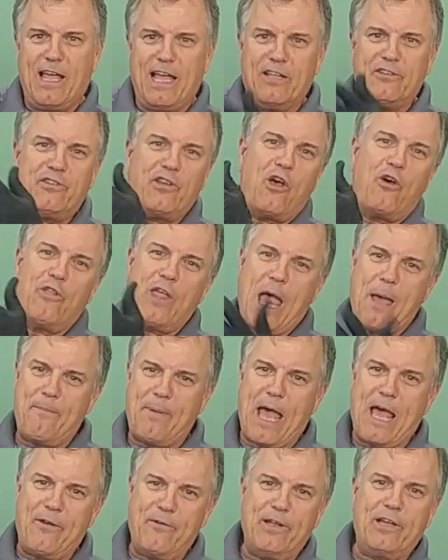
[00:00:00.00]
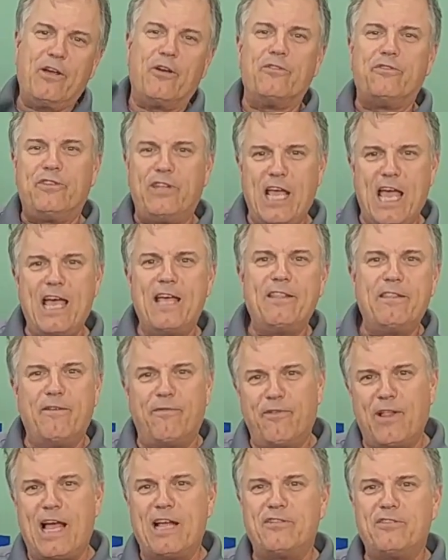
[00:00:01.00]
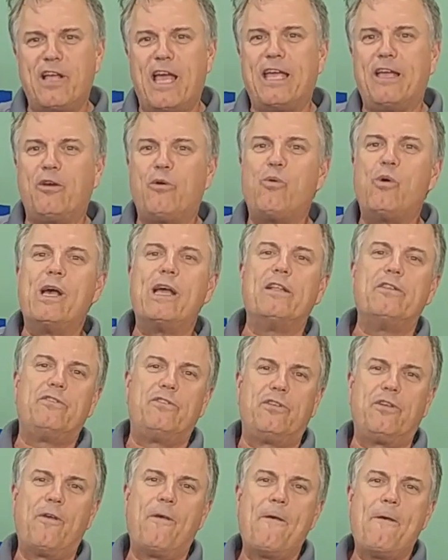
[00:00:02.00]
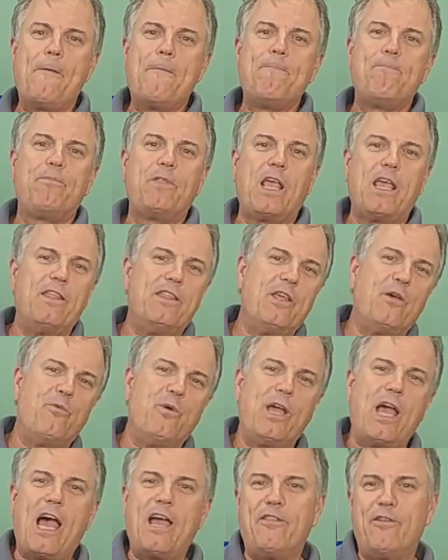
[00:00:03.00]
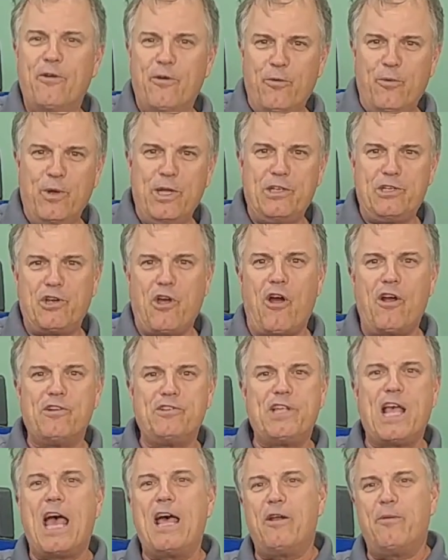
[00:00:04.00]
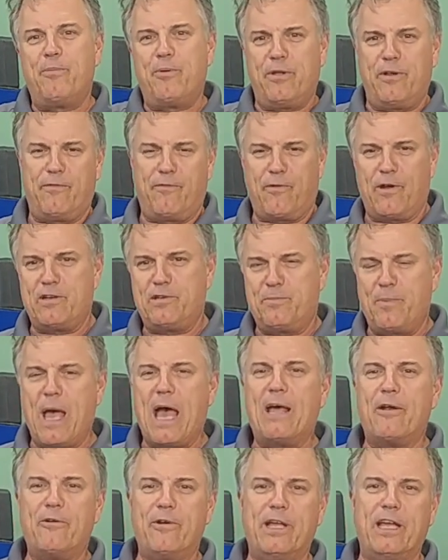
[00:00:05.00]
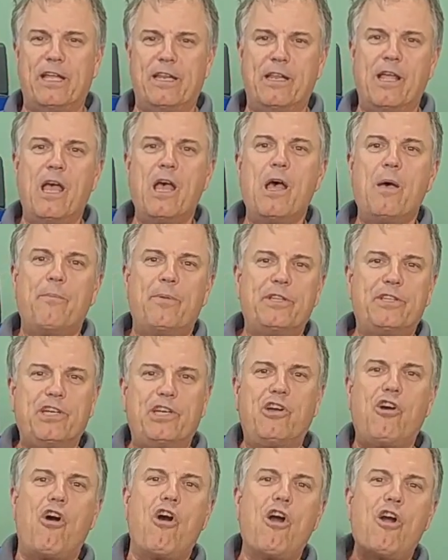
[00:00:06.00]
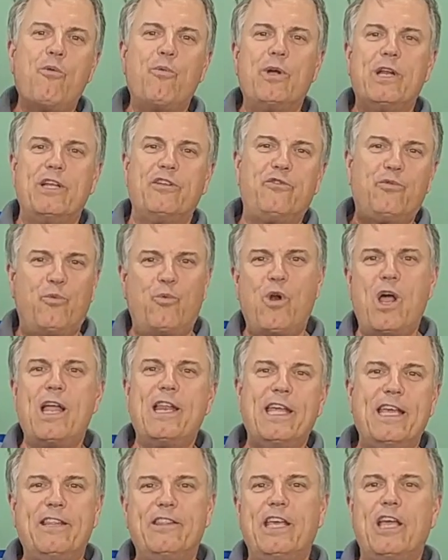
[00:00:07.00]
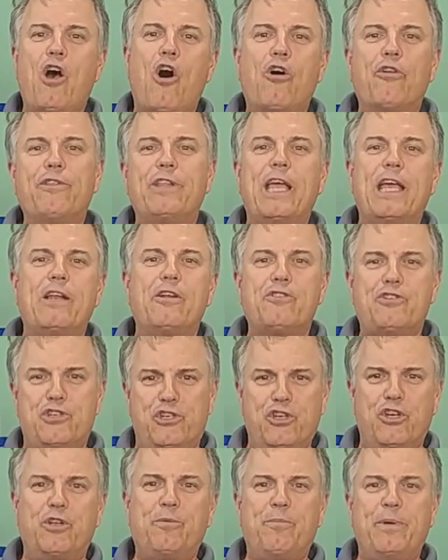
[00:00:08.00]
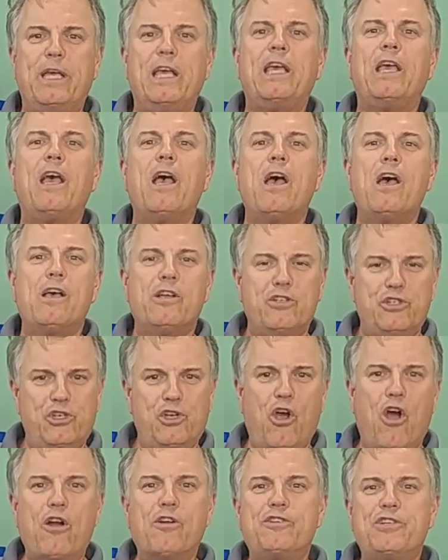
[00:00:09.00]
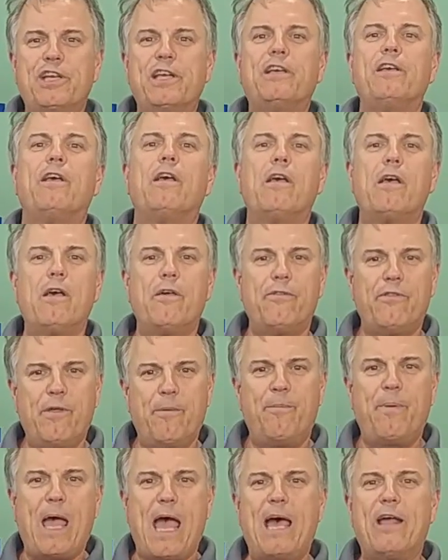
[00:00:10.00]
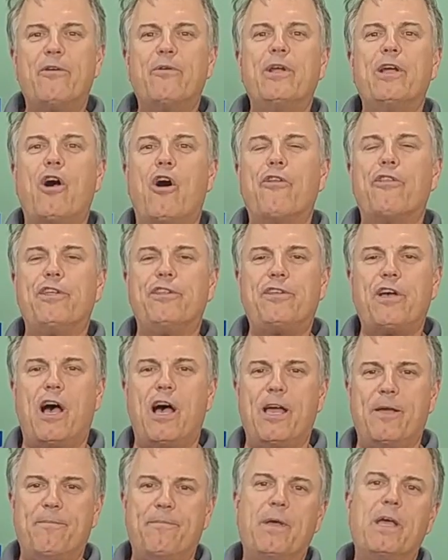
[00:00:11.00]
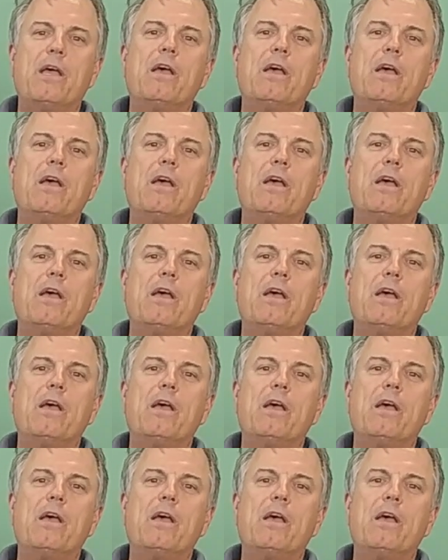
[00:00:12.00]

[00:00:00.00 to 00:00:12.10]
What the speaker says: And so that battery goes dead, the flashlight quits, and then we either recharge that or put a fresh battery in. But the car, when it's running, the alternator should be charging the battery all the time.